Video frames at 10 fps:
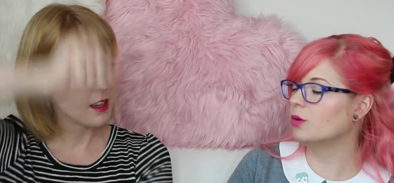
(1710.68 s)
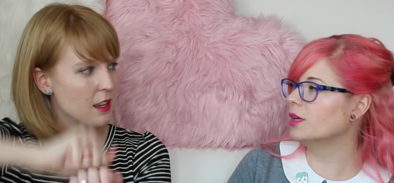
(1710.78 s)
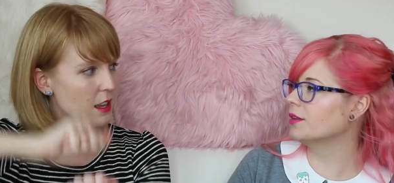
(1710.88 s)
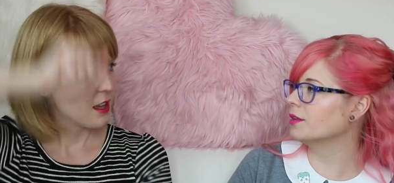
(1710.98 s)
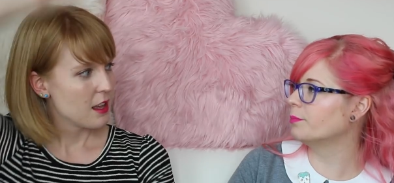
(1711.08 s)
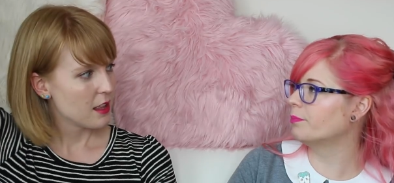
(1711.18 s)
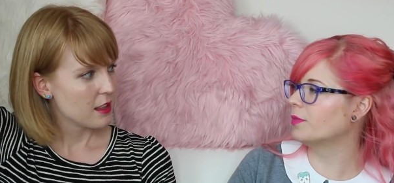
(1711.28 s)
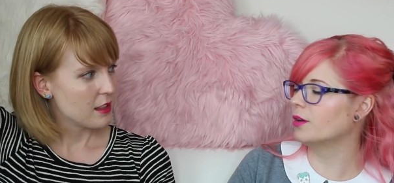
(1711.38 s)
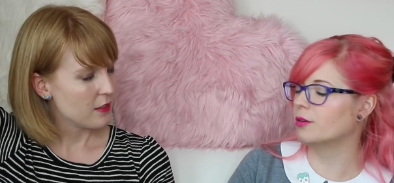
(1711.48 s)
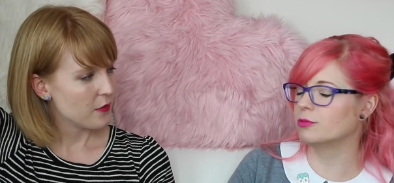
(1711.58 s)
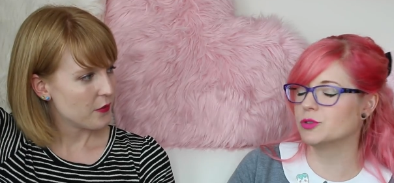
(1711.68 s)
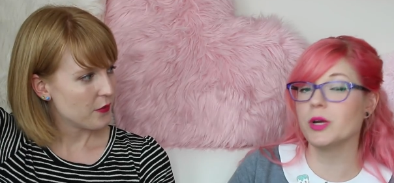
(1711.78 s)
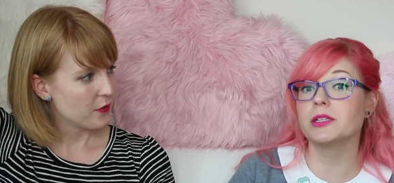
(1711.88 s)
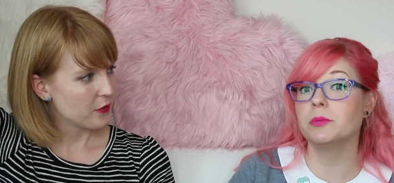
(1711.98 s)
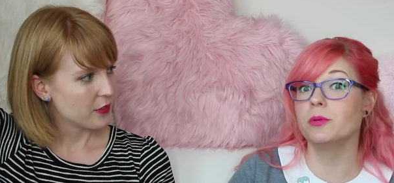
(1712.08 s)
Speaker 1: Oh yeah, the
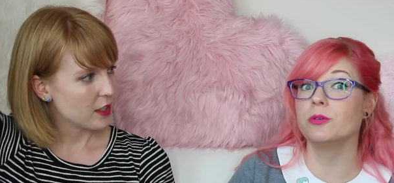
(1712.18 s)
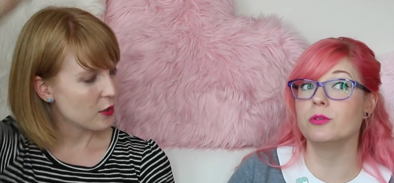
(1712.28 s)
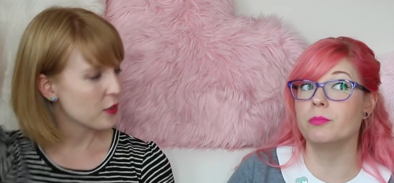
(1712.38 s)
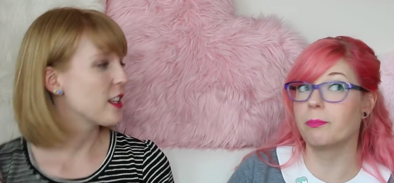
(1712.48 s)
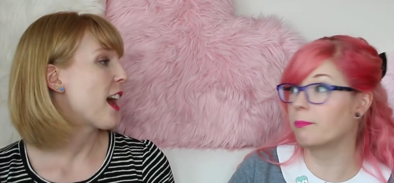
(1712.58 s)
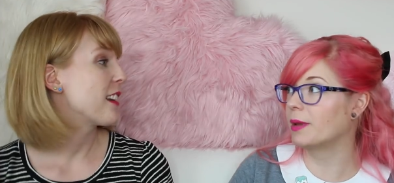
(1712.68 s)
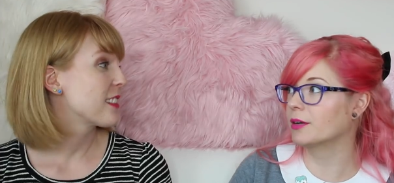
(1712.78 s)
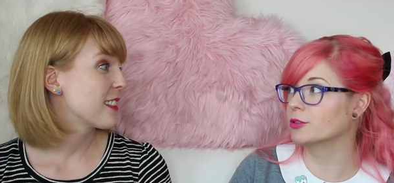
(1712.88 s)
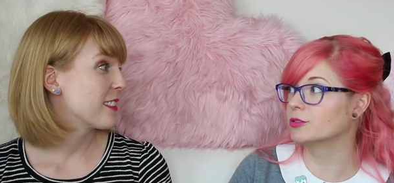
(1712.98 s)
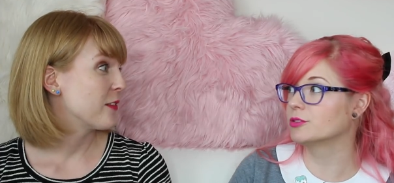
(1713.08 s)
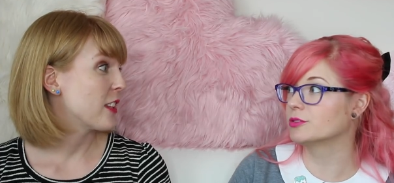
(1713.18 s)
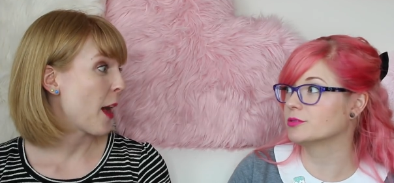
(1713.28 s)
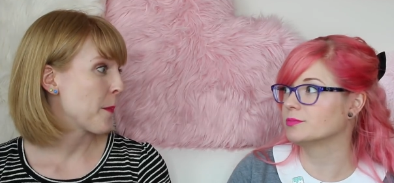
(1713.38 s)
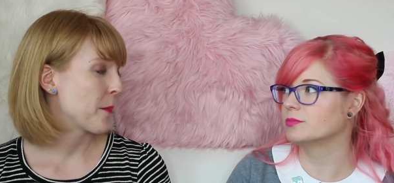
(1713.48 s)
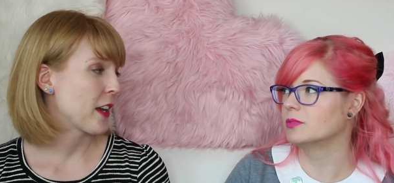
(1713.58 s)
retractable
Speaker 2: banners.
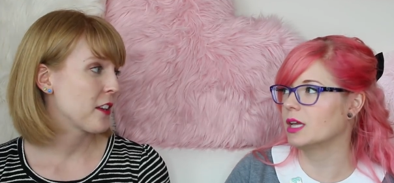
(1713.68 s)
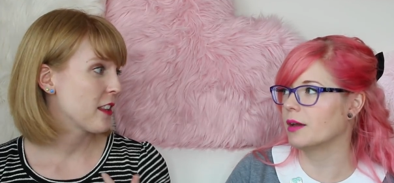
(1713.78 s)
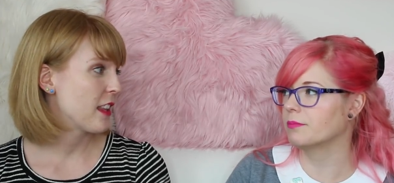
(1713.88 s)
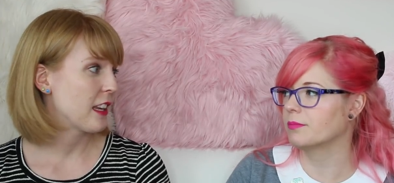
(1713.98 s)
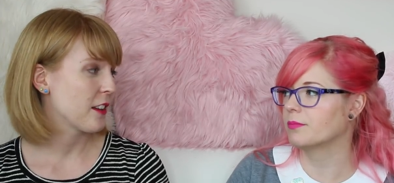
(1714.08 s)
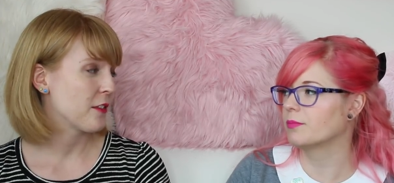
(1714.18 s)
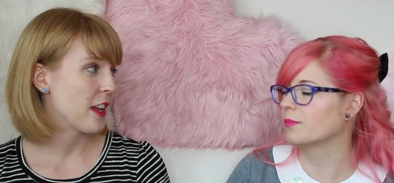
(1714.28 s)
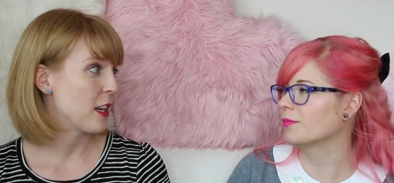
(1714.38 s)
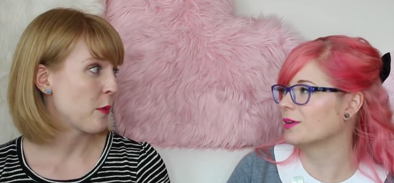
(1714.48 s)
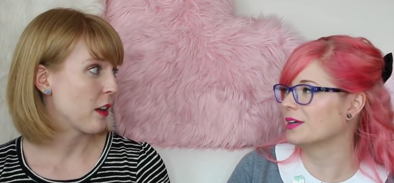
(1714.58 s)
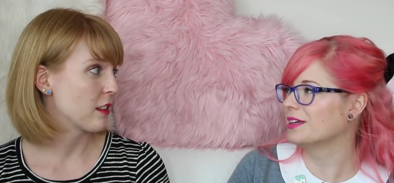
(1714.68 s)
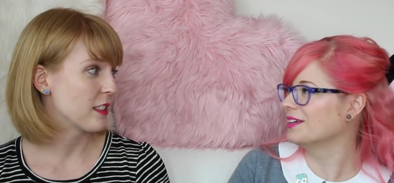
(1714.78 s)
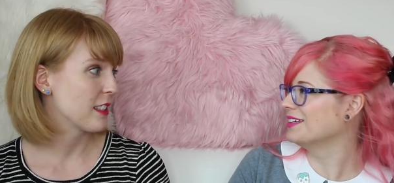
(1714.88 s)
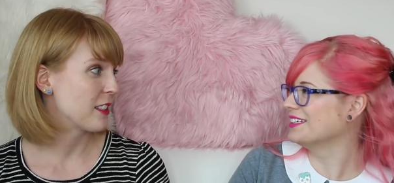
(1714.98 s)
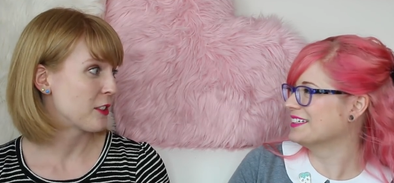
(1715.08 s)
Yeah. I couldn't think of any
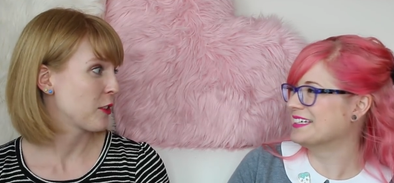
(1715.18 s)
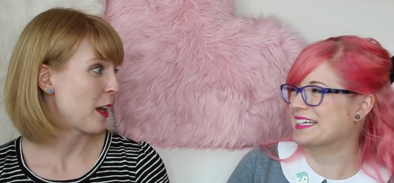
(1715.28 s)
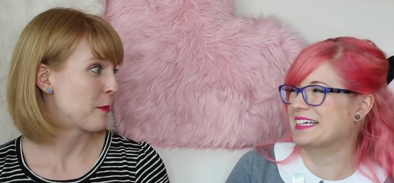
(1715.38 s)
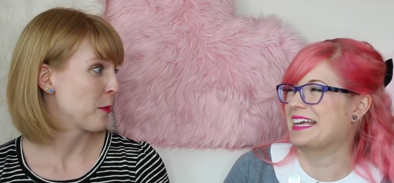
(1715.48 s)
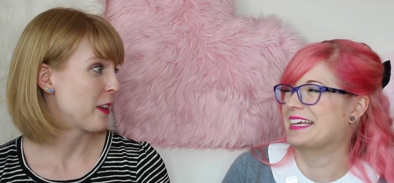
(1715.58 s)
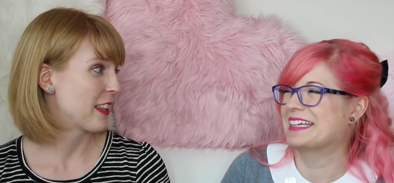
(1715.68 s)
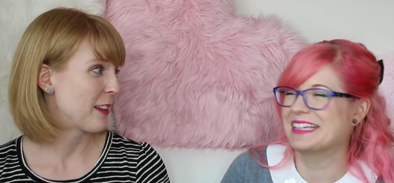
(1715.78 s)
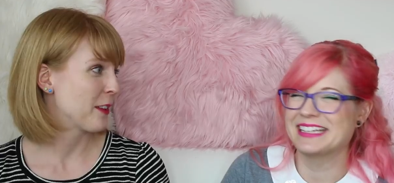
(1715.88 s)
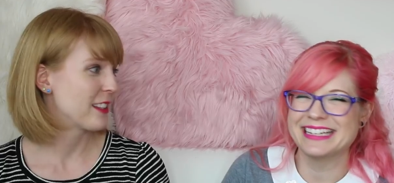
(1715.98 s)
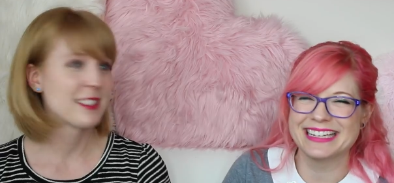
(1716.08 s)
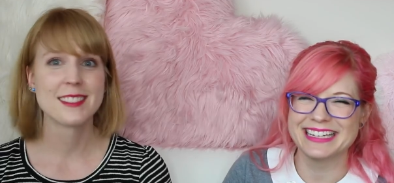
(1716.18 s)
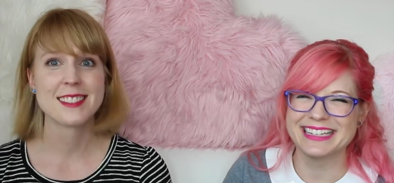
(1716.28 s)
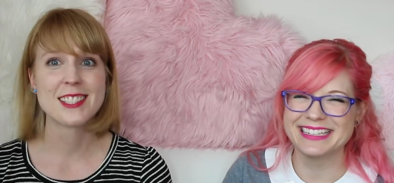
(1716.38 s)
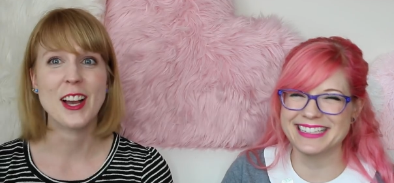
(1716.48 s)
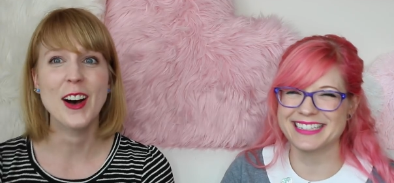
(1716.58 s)
words that described what that was.
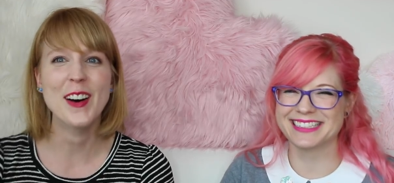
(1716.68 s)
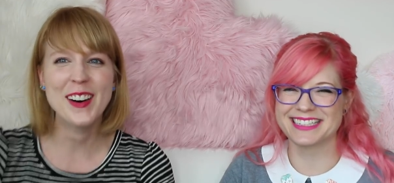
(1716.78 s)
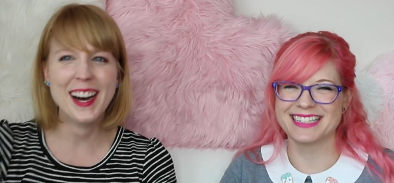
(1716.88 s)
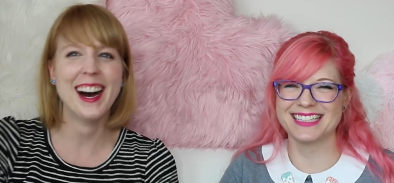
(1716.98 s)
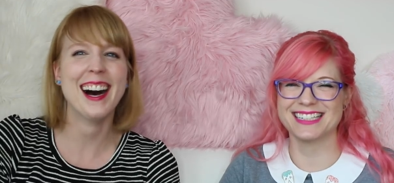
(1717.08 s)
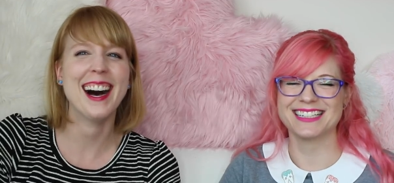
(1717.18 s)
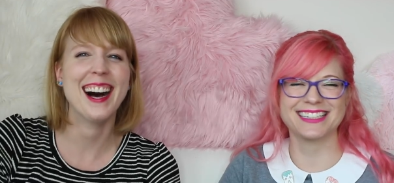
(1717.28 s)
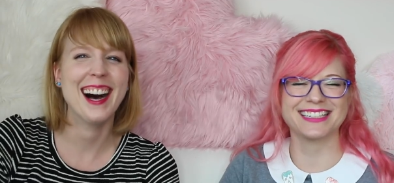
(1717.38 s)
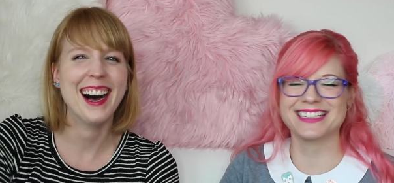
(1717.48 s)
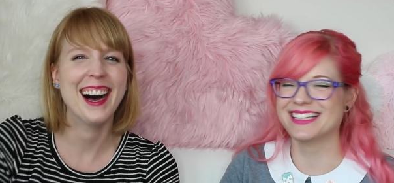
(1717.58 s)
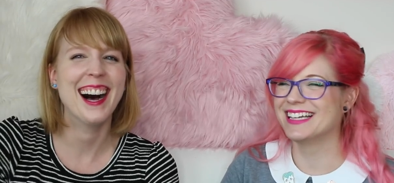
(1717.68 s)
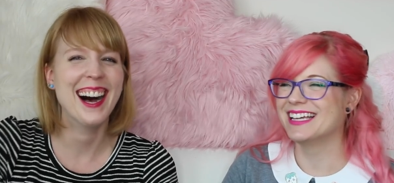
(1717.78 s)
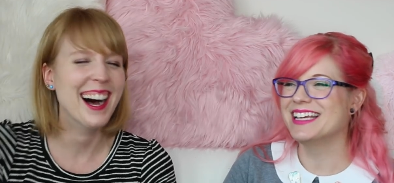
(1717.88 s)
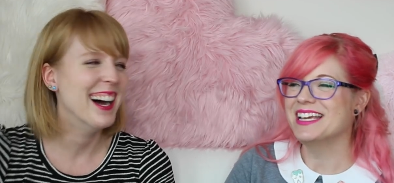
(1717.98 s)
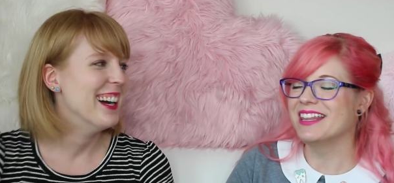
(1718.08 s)
So
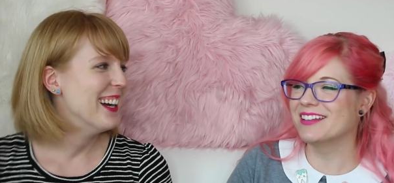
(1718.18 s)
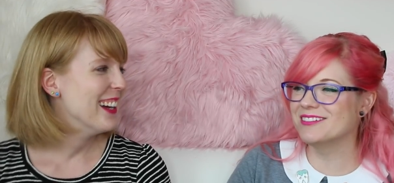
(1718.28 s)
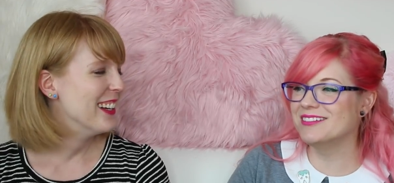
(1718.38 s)
they're